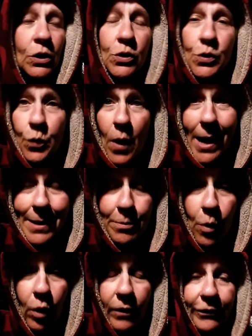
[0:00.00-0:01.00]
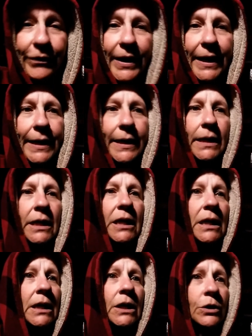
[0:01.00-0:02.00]
trimorphic,
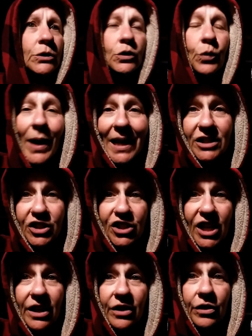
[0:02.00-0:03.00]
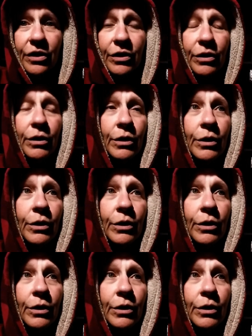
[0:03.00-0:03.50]
transgender